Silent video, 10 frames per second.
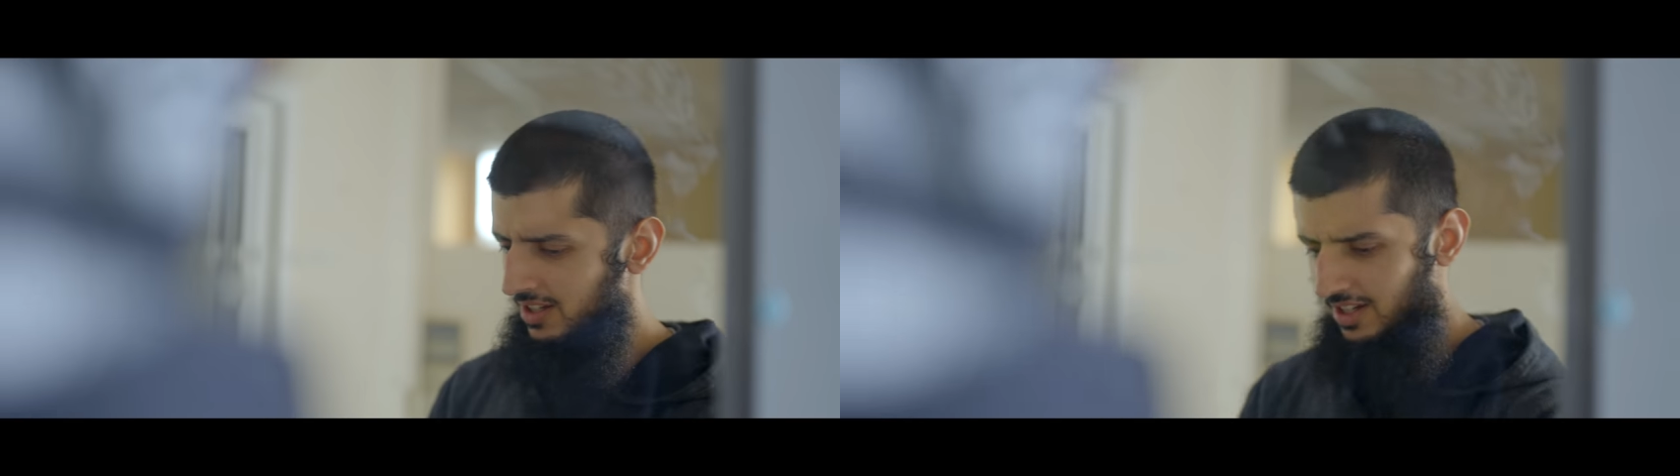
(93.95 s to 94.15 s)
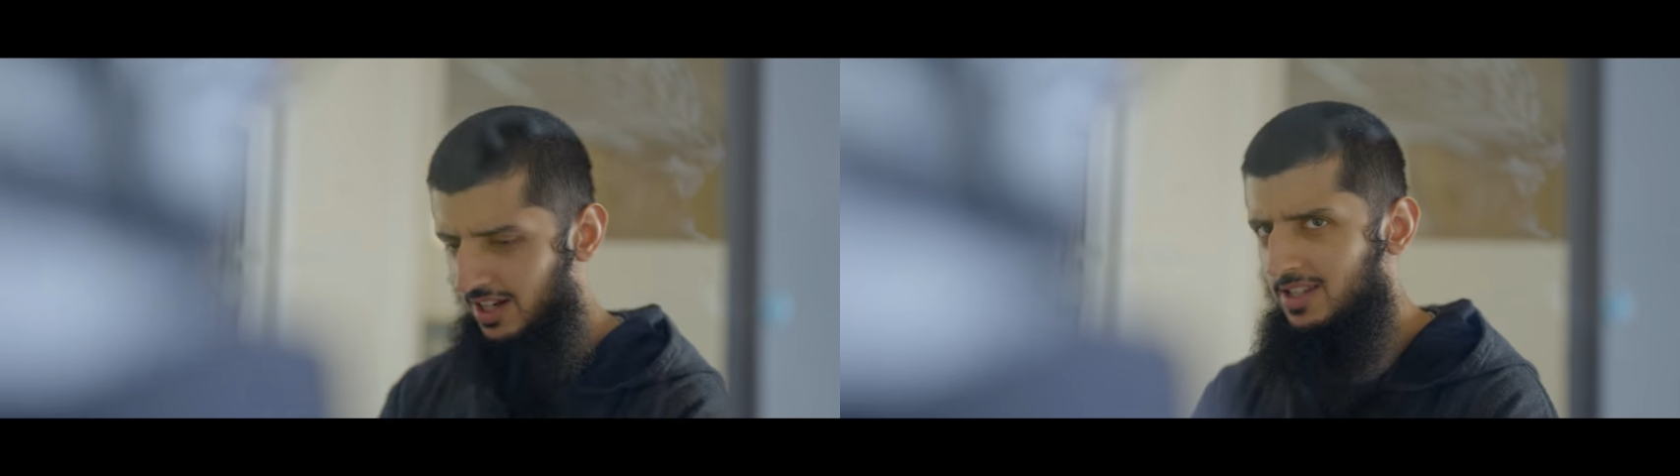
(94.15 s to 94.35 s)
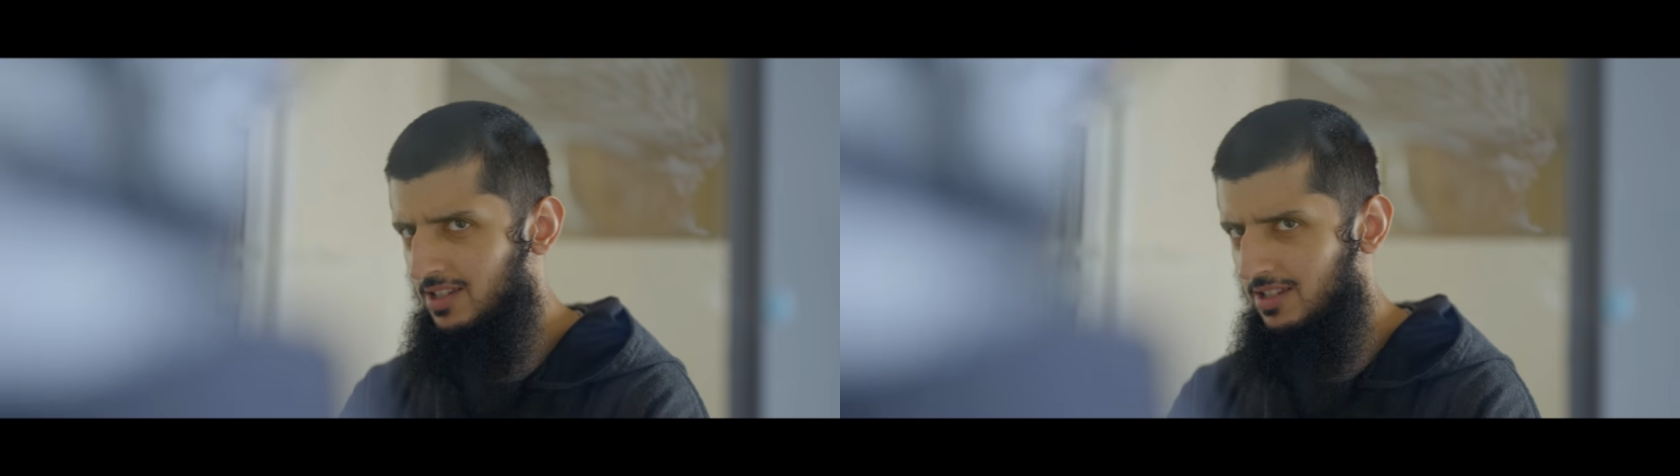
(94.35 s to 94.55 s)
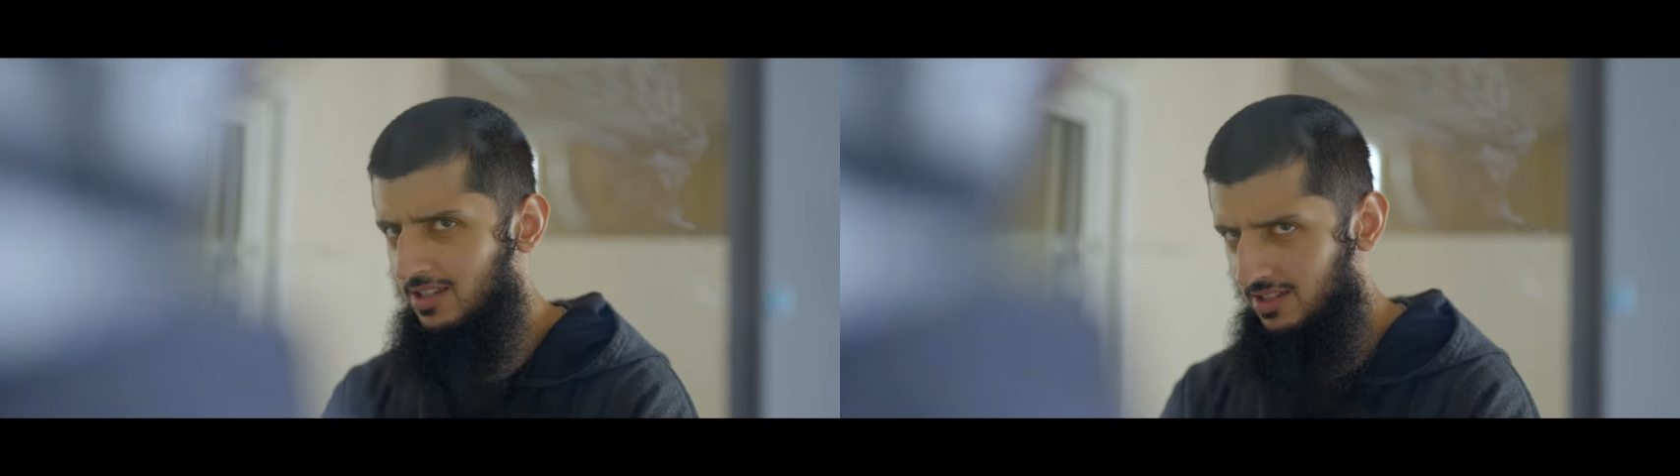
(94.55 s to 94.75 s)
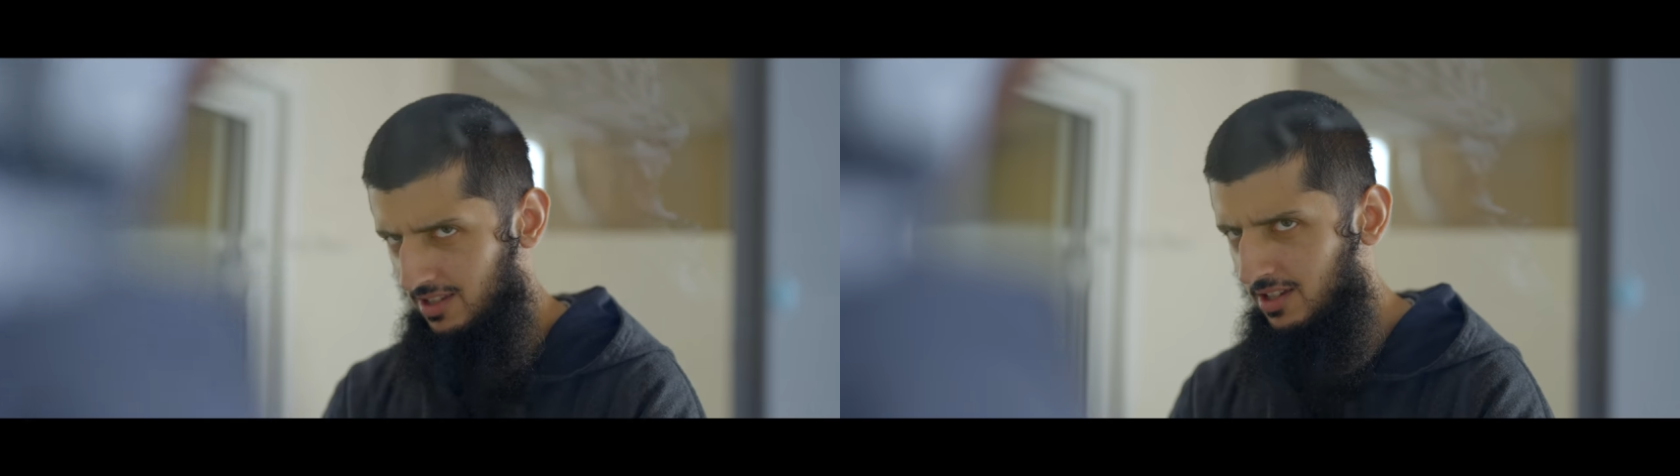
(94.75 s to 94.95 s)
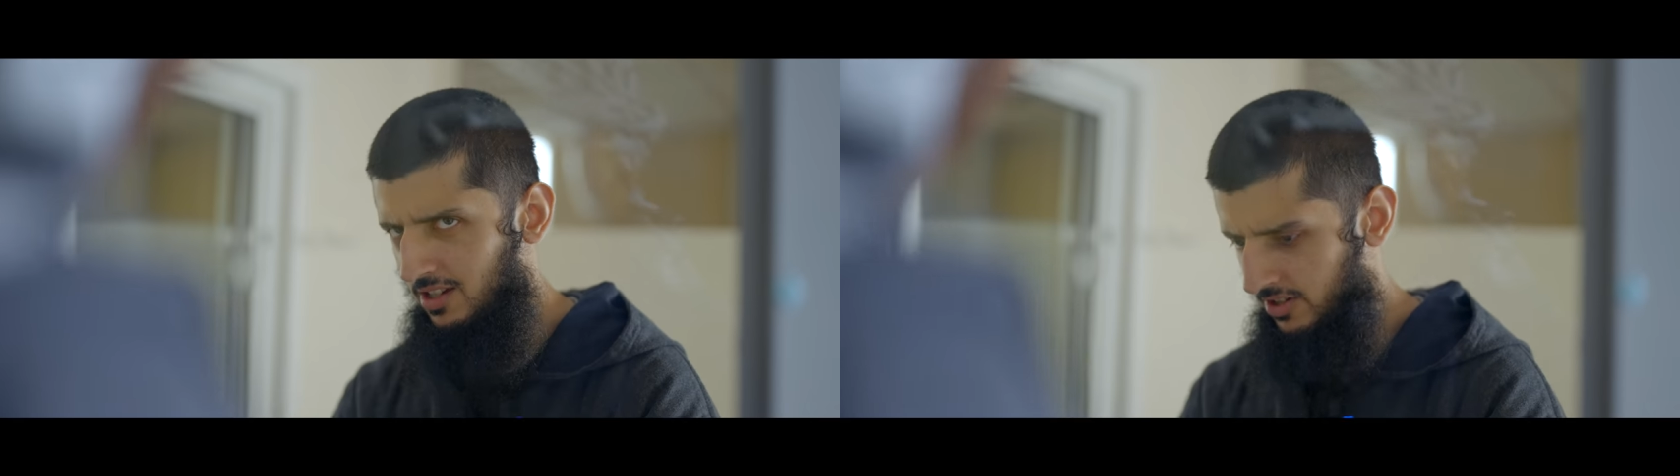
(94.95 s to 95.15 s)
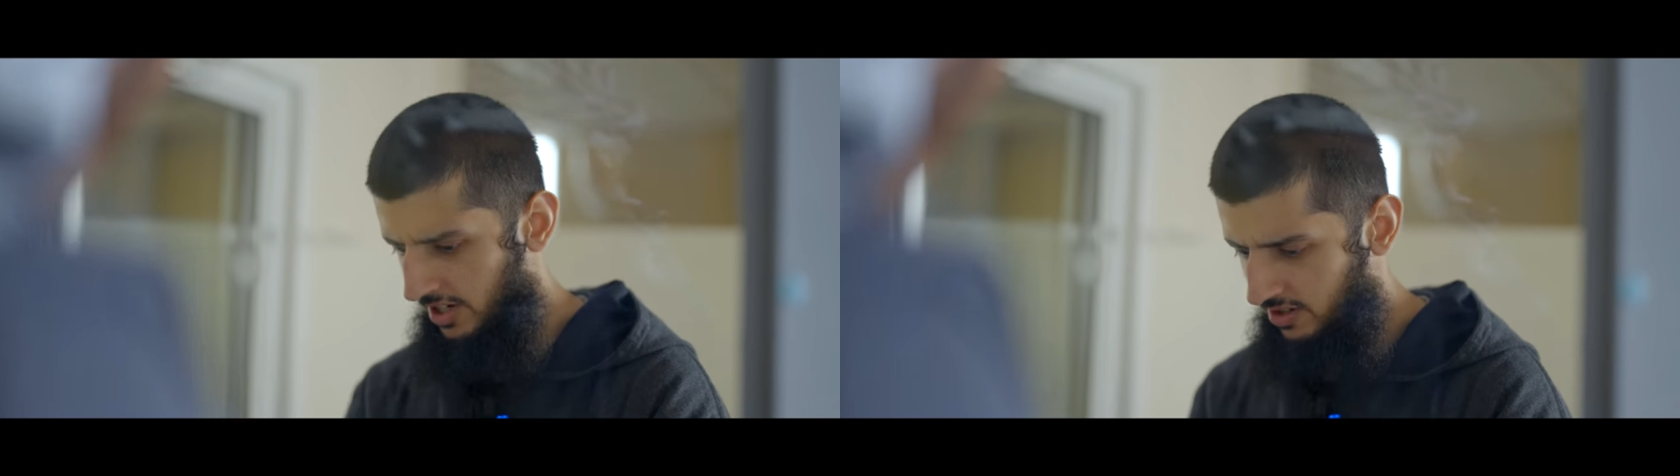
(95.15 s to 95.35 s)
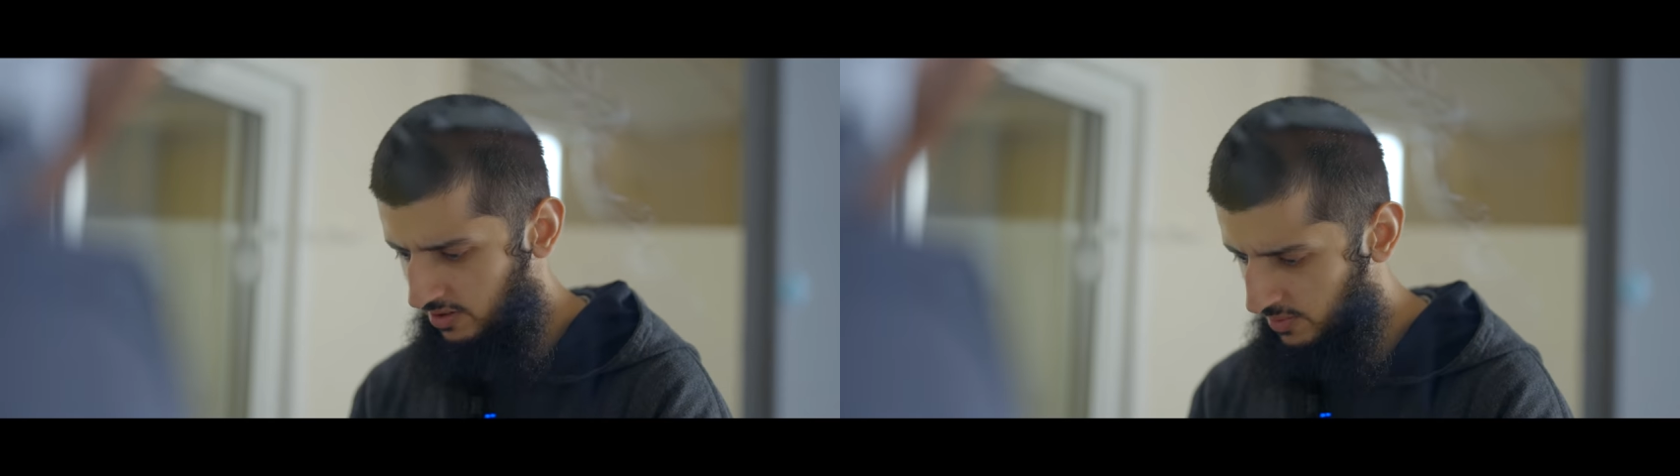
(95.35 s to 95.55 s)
Let's just crack